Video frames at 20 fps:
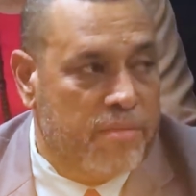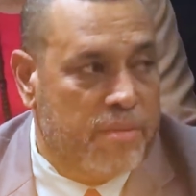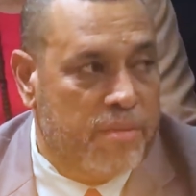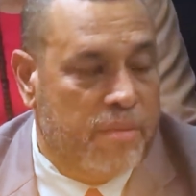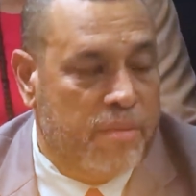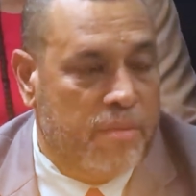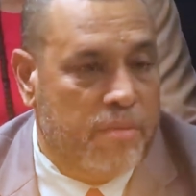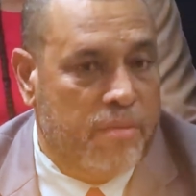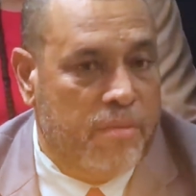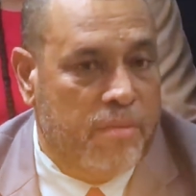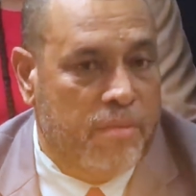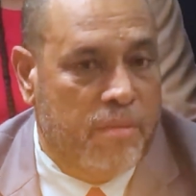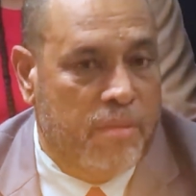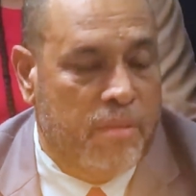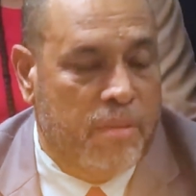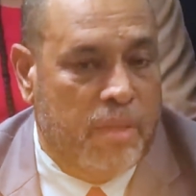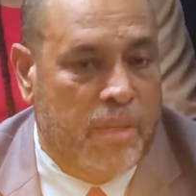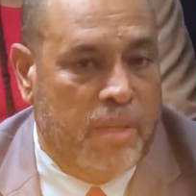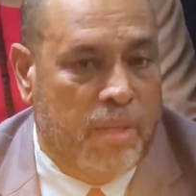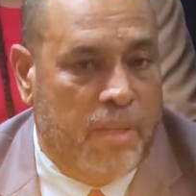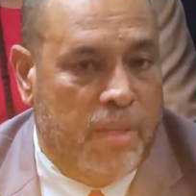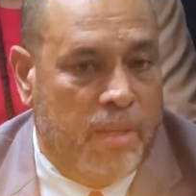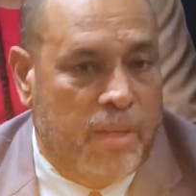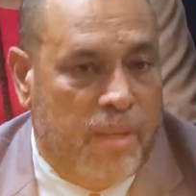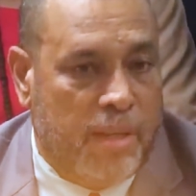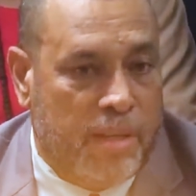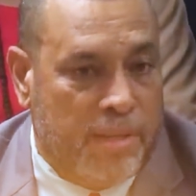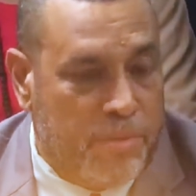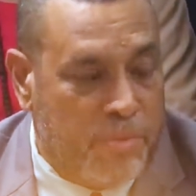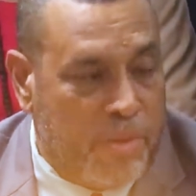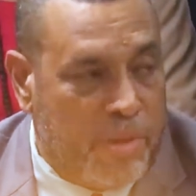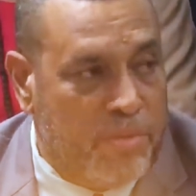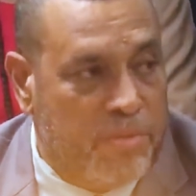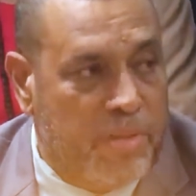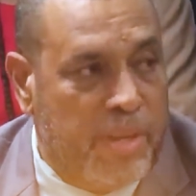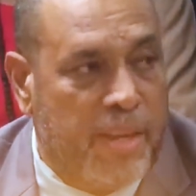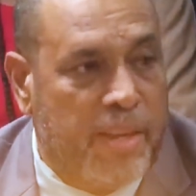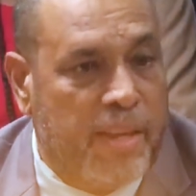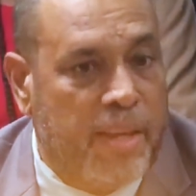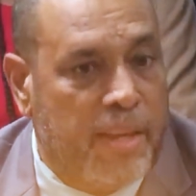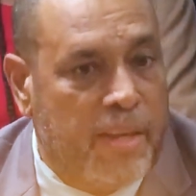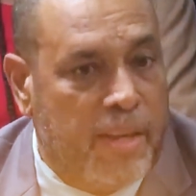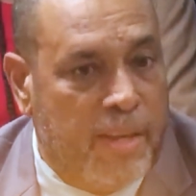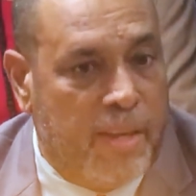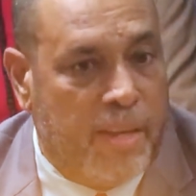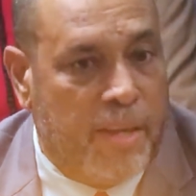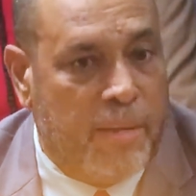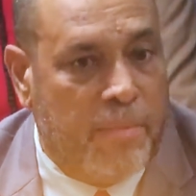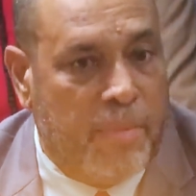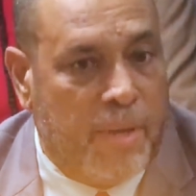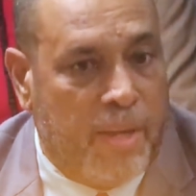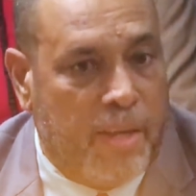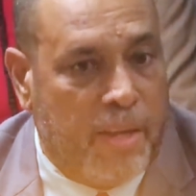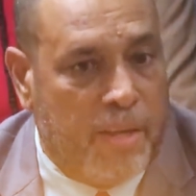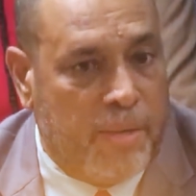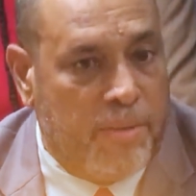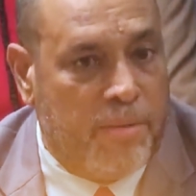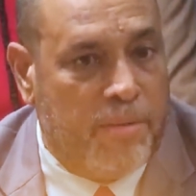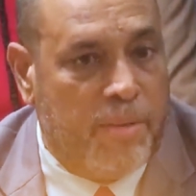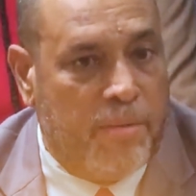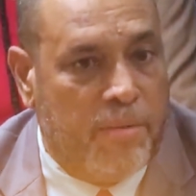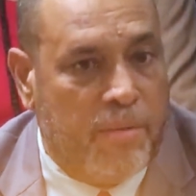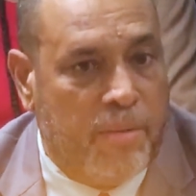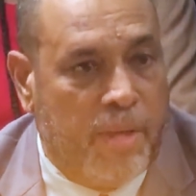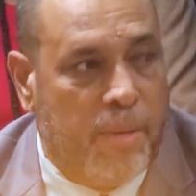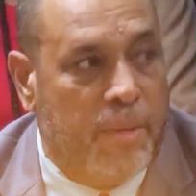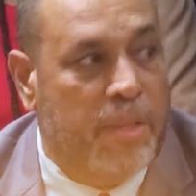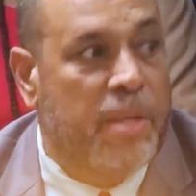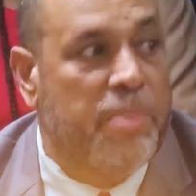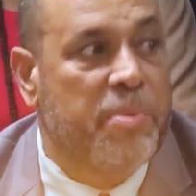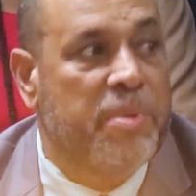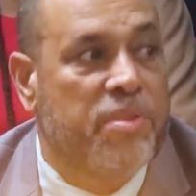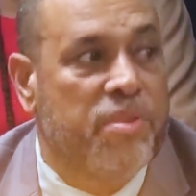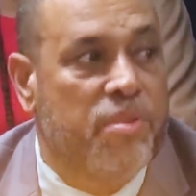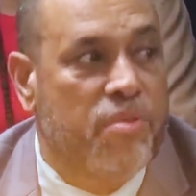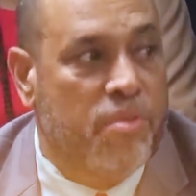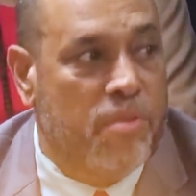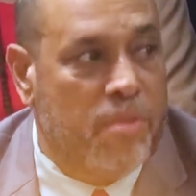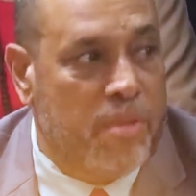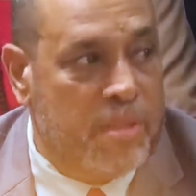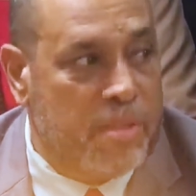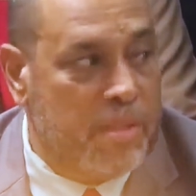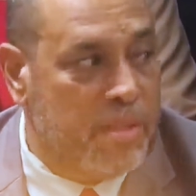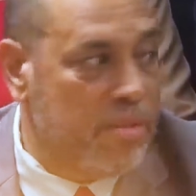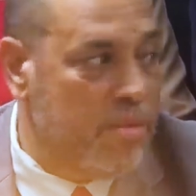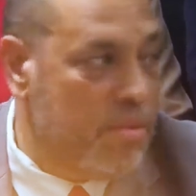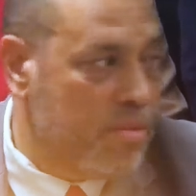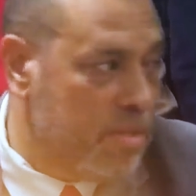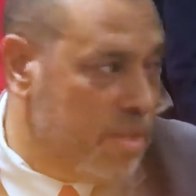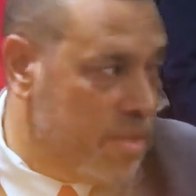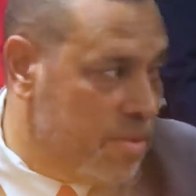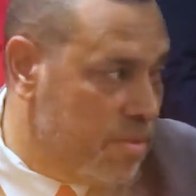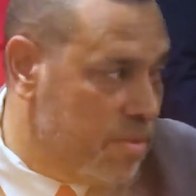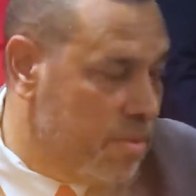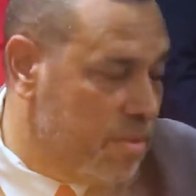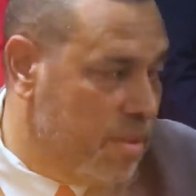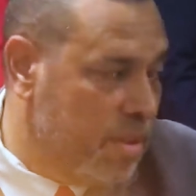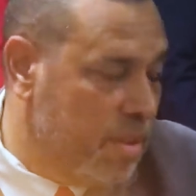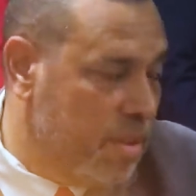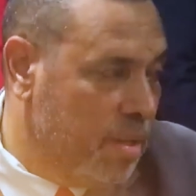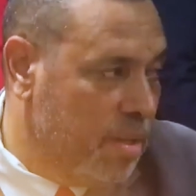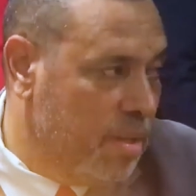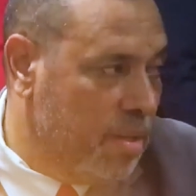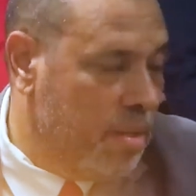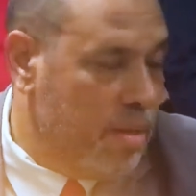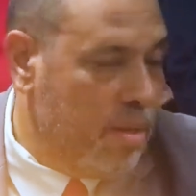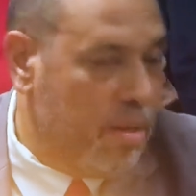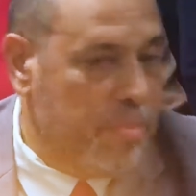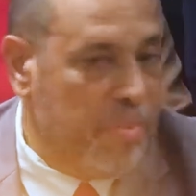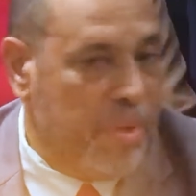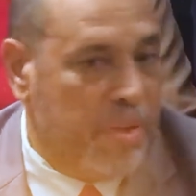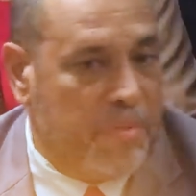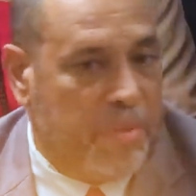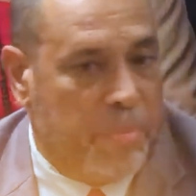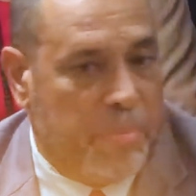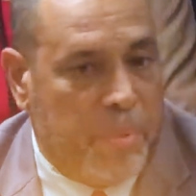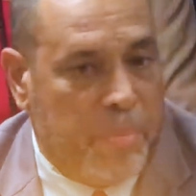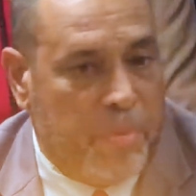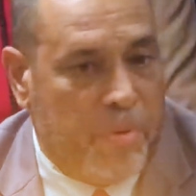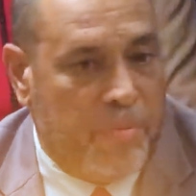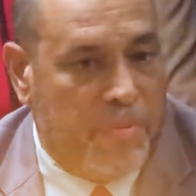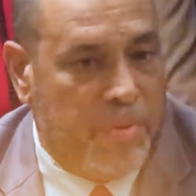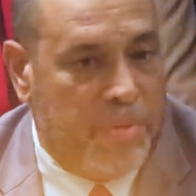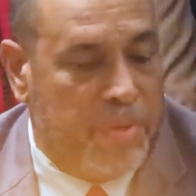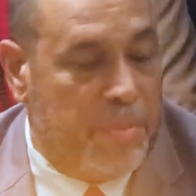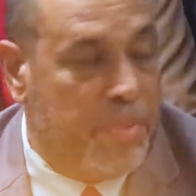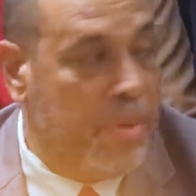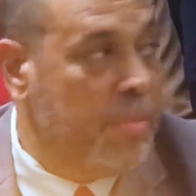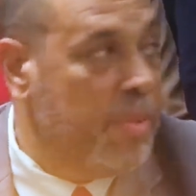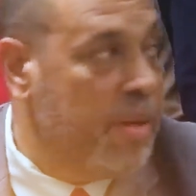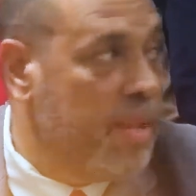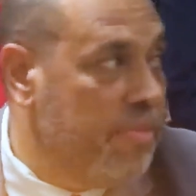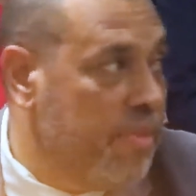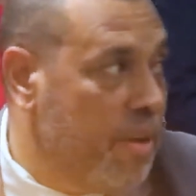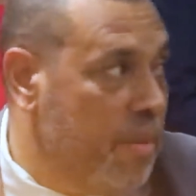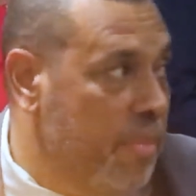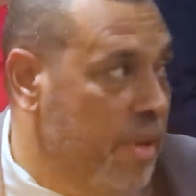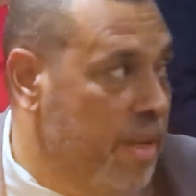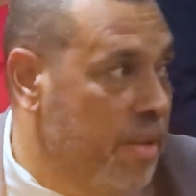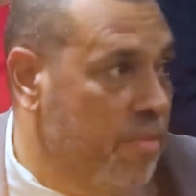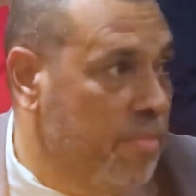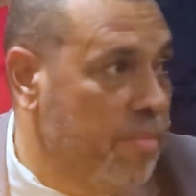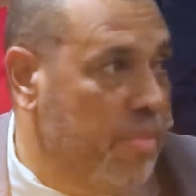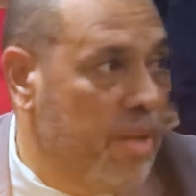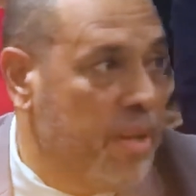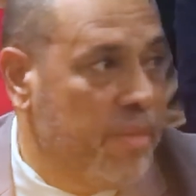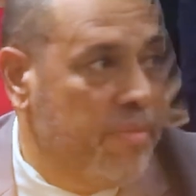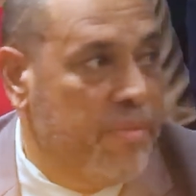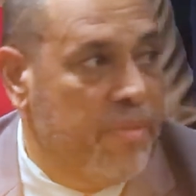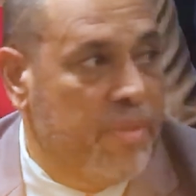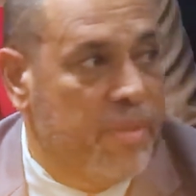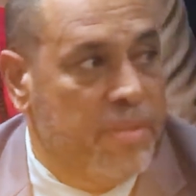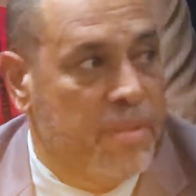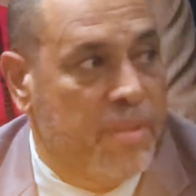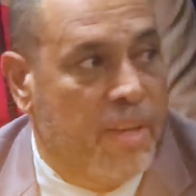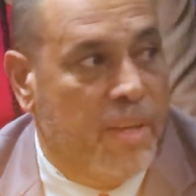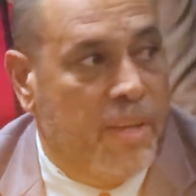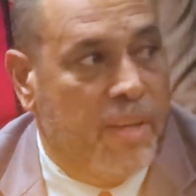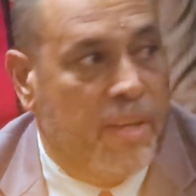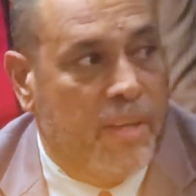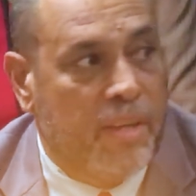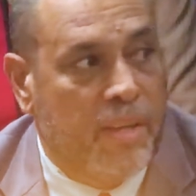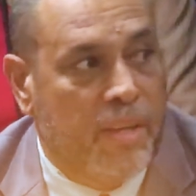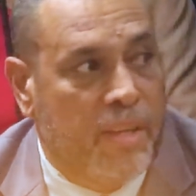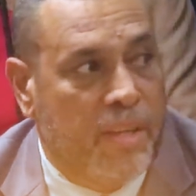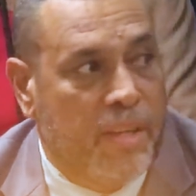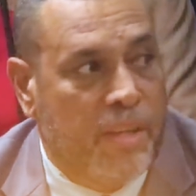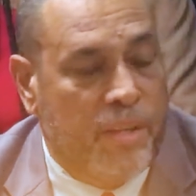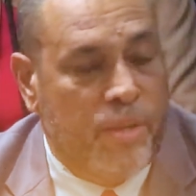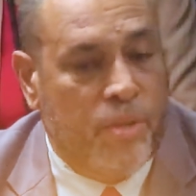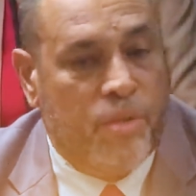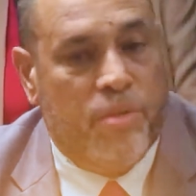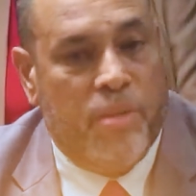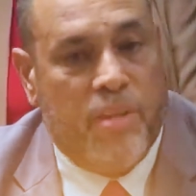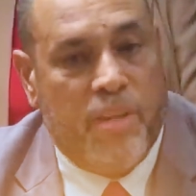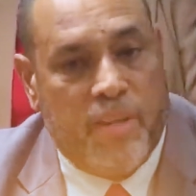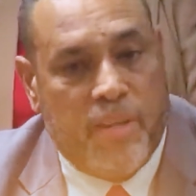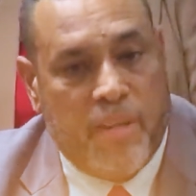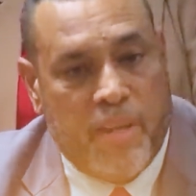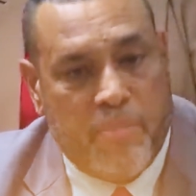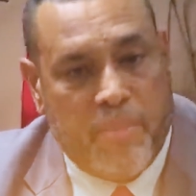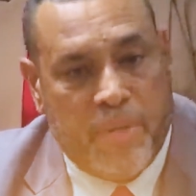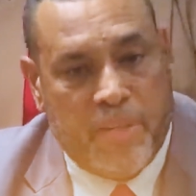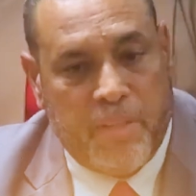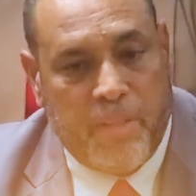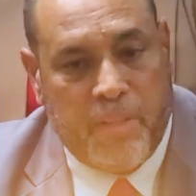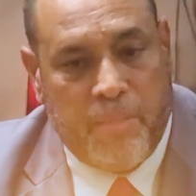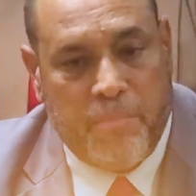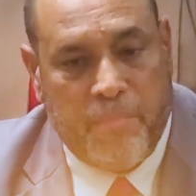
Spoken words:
So I just want to say again, our deepest condolences, not just on behalf of the people of East Sepik, but if I may, on behalf of this lieutenant government.